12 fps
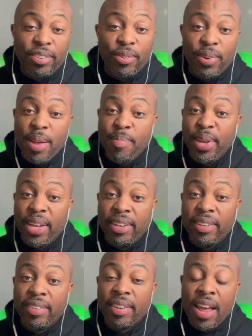So that
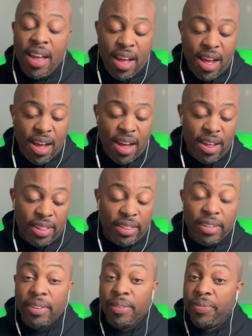means
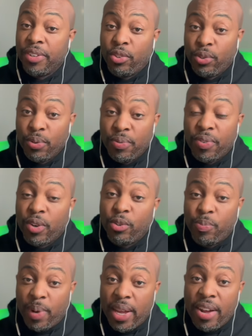the official
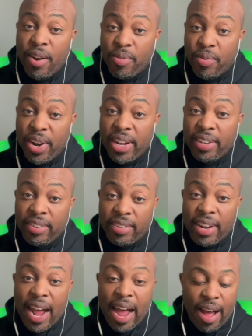first playoff rankings
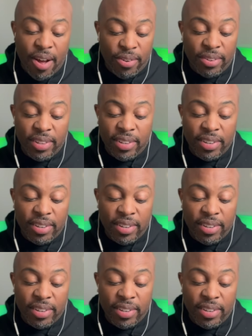are out.